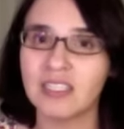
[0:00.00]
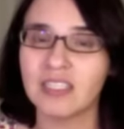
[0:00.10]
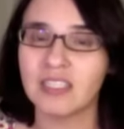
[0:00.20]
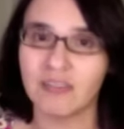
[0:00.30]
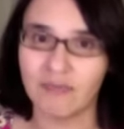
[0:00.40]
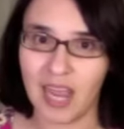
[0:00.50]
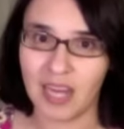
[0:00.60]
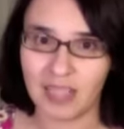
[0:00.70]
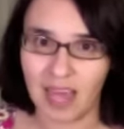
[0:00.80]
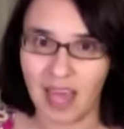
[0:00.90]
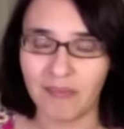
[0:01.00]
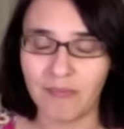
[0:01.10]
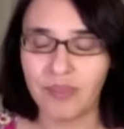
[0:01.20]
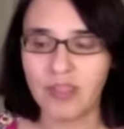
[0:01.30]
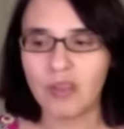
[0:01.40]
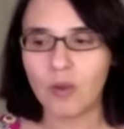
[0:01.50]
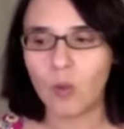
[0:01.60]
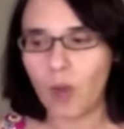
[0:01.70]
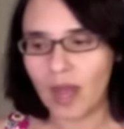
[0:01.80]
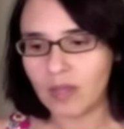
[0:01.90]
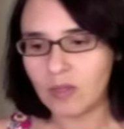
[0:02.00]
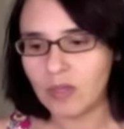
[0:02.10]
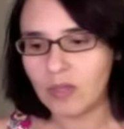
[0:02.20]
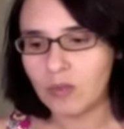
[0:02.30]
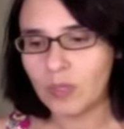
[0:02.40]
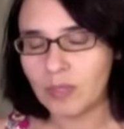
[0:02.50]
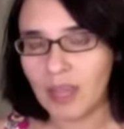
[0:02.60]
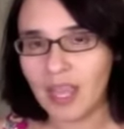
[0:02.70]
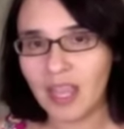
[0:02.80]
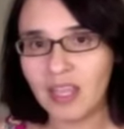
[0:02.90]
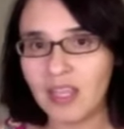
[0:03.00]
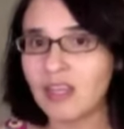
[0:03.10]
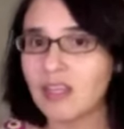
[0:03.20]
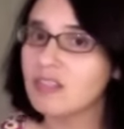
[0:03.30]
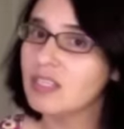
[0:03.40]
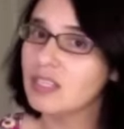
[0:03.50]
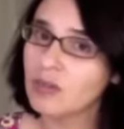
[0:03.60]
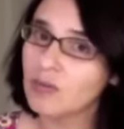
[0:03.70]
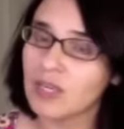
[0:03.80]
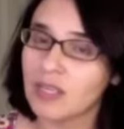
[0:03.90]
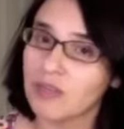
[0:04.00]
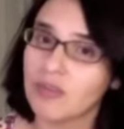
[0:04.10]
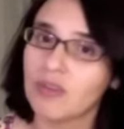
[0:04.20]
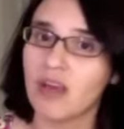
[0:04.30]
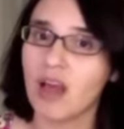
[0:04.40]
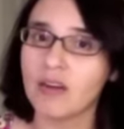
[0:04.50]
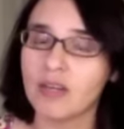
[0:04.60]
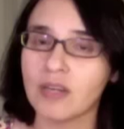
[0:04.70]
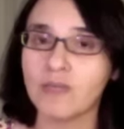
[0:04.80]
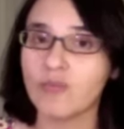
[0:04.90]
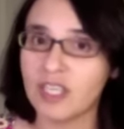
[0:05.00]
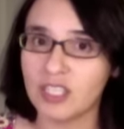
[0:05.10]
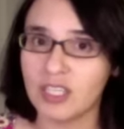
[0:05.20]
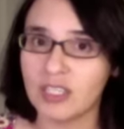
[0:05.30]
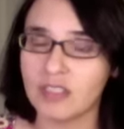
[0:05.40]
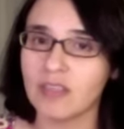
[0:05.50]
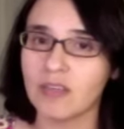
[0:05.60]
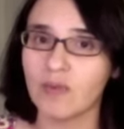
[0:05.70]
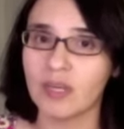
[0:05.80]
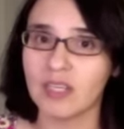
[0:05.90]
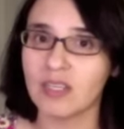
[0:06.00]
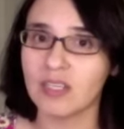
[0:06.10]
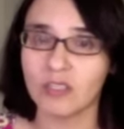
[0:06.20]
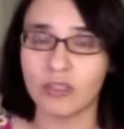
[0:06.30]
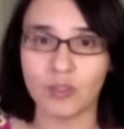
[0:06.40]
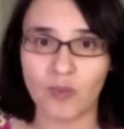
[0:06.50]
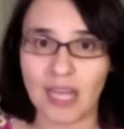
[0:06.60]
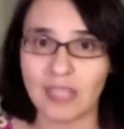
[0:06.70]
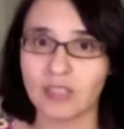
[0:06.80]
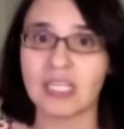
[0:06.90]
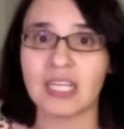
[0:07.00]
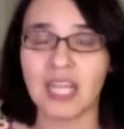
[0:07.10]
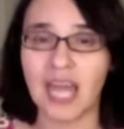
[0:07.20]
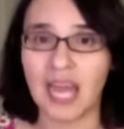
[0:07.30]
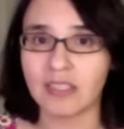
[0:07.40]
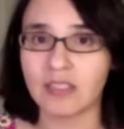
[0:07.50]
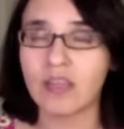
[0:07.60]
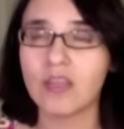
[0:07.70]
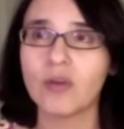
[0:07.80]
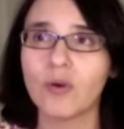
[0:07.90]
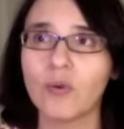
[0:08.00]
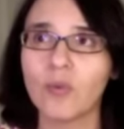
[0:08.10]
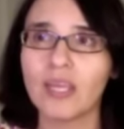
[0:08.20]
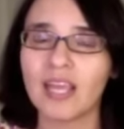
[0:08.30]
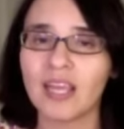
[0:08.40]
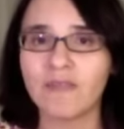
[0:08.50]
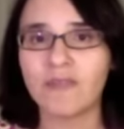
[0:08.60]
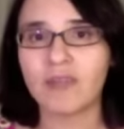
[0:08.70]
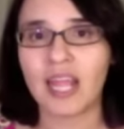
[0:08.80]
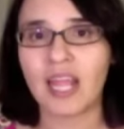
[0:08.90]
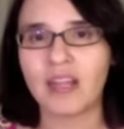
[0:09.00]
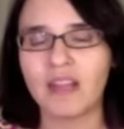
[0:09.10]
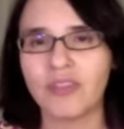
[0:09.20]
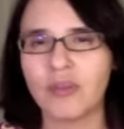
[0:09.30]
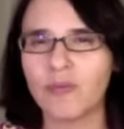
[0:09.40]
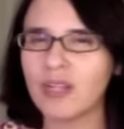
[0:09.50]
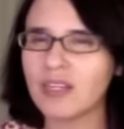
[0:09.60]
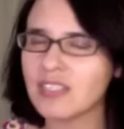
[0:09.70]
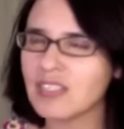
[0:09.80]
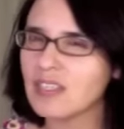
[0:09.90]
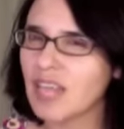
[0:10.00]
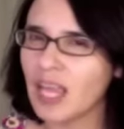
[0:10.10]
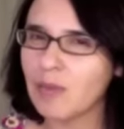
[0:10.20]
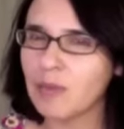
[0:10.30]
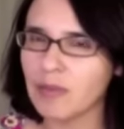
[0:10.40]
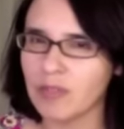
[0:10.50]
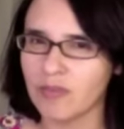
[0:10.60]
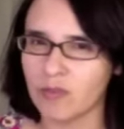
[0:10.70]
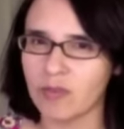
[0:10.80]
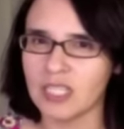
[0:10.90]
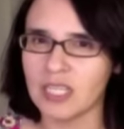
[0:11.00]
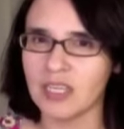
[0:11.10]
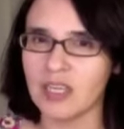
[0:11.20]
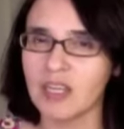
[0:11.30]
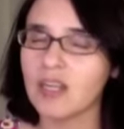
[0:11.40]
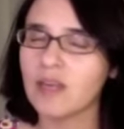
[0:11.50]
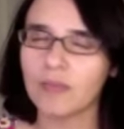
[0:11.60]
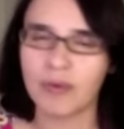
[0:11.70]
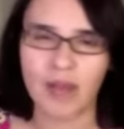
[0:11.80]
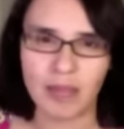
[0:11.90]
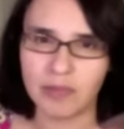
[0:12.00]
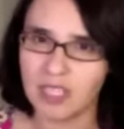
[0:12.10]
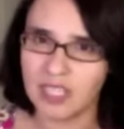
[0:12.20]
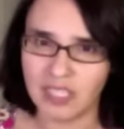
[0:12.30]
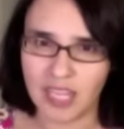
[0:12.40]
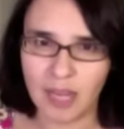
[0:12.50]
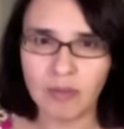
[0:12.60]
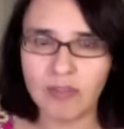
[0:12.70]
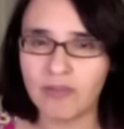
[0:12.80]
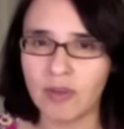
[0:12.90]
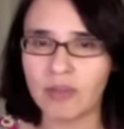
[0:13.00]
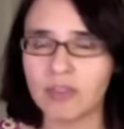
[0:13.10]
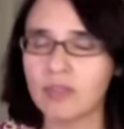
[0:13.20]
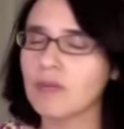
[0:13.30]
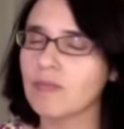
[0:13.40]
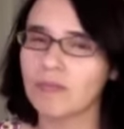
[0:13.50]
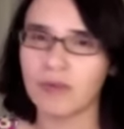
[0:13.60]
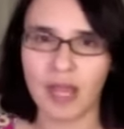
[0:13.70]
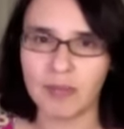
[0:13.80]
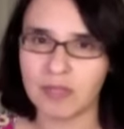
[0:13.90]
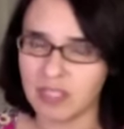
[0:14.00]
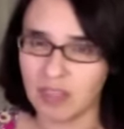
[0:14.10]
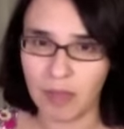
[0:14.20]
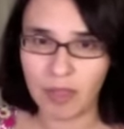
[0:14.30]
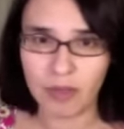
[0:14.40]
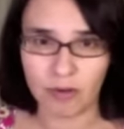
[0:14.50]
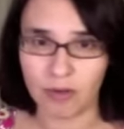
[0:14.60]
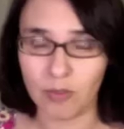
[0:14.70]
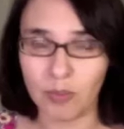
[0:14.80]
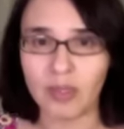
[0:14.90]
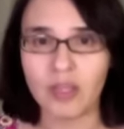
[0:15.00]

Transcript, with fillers: to the fact that while we may deal with our own prejudice when it concerns race and class, we can't forget that we are still capable of cruelty, perhaps to disabled folks, perhaps to some other group,